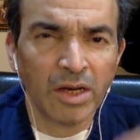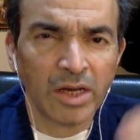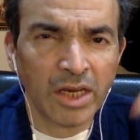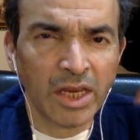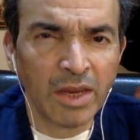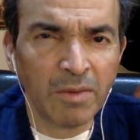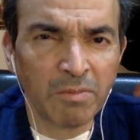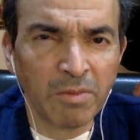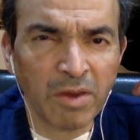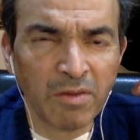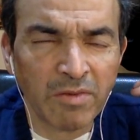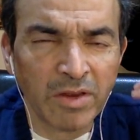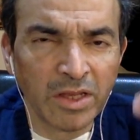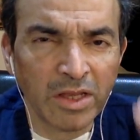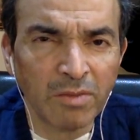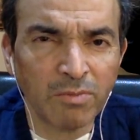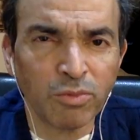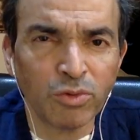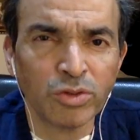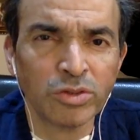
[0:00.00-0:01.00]
Keep giving
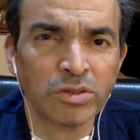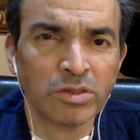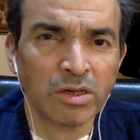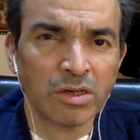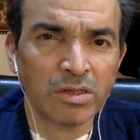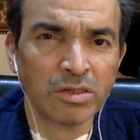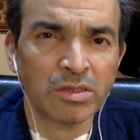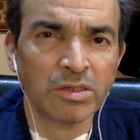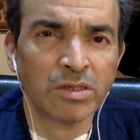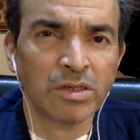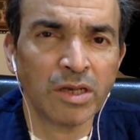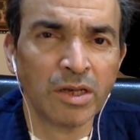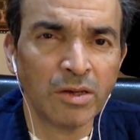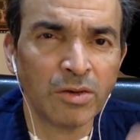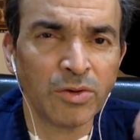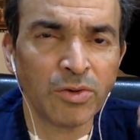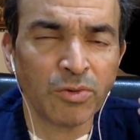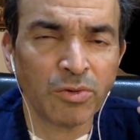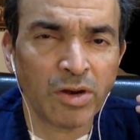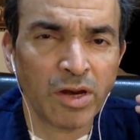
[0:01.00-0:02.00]
the boosters till
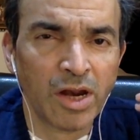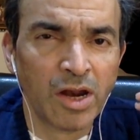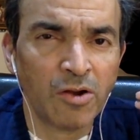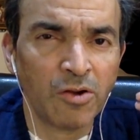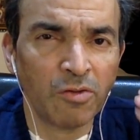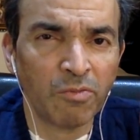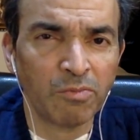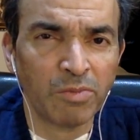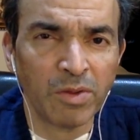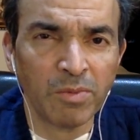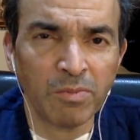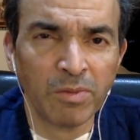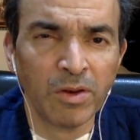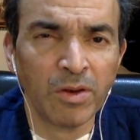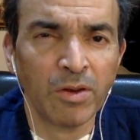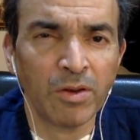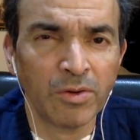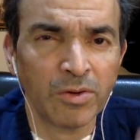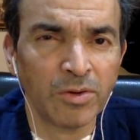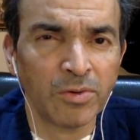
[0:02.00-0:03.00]
you run out of
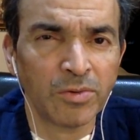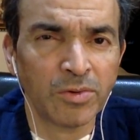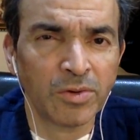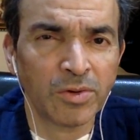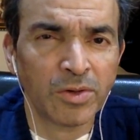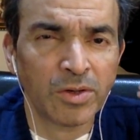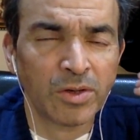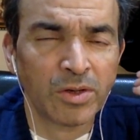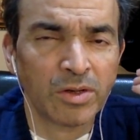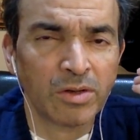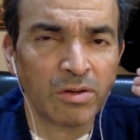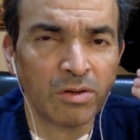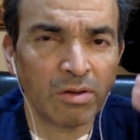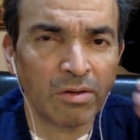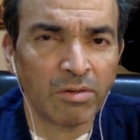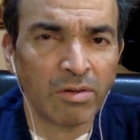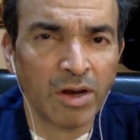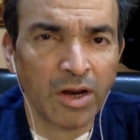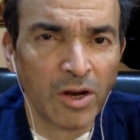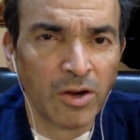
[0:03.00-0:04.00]
people or you
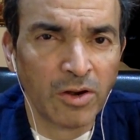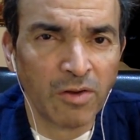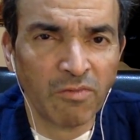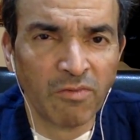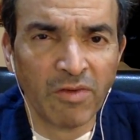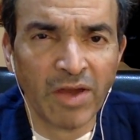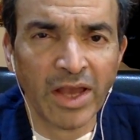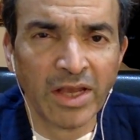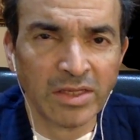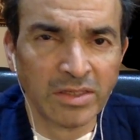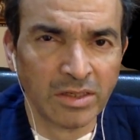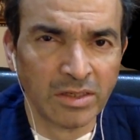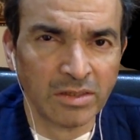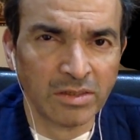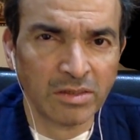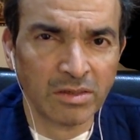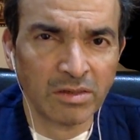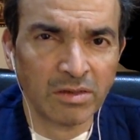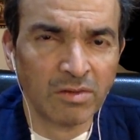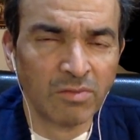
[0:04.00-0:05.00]
run out of
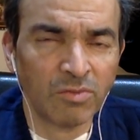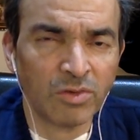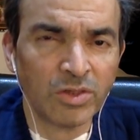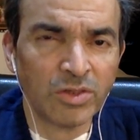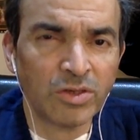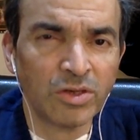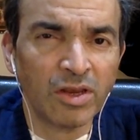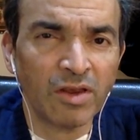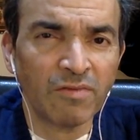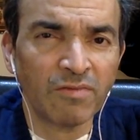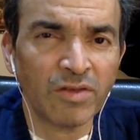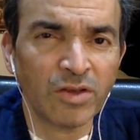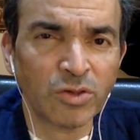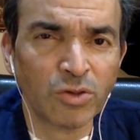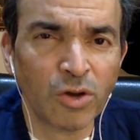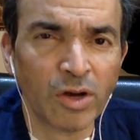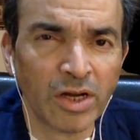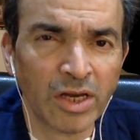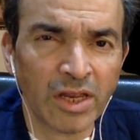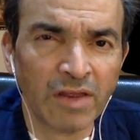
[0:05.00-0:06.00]
vaccines. Once you give the
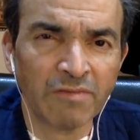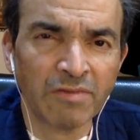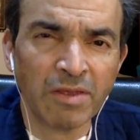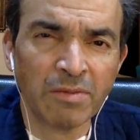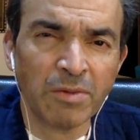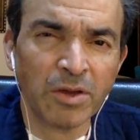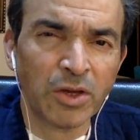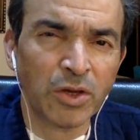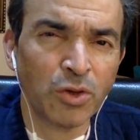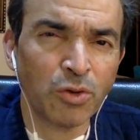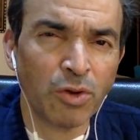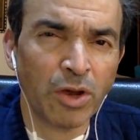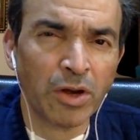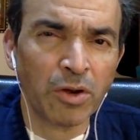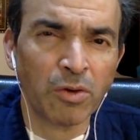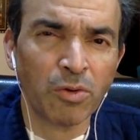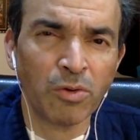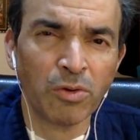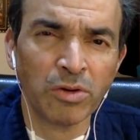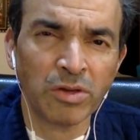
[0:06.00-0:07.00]
shot, give them a
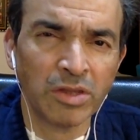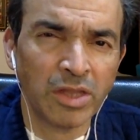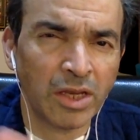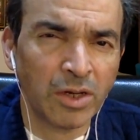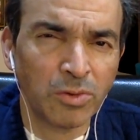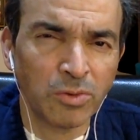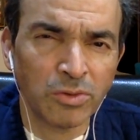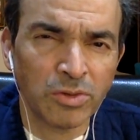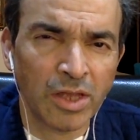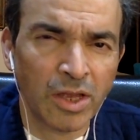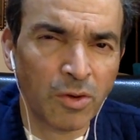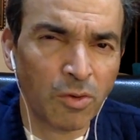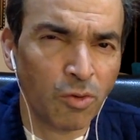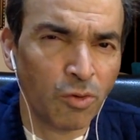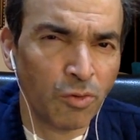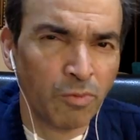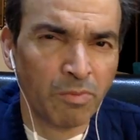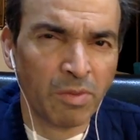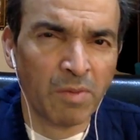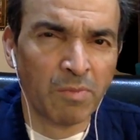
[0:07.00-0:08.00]
QR code, they do their
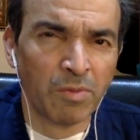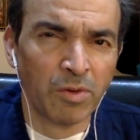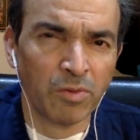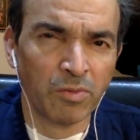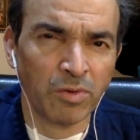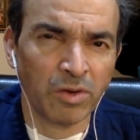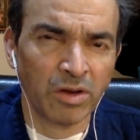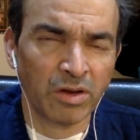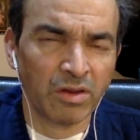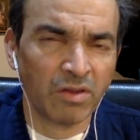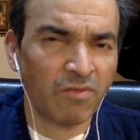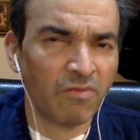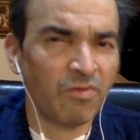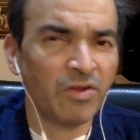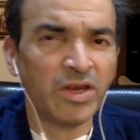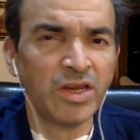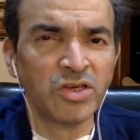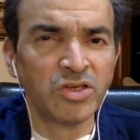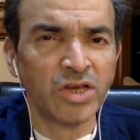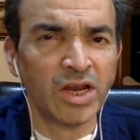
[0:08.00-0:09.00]
own paperwork.
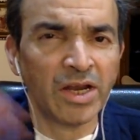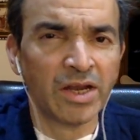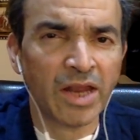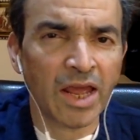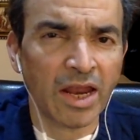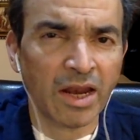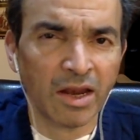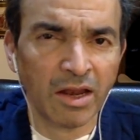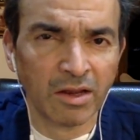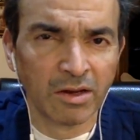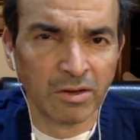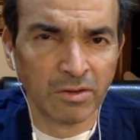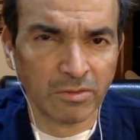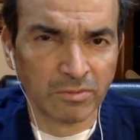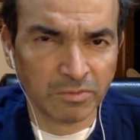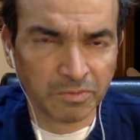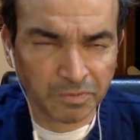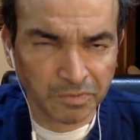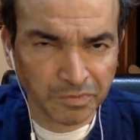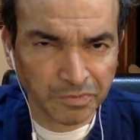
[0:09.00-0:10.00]
Finish entire Lucknow.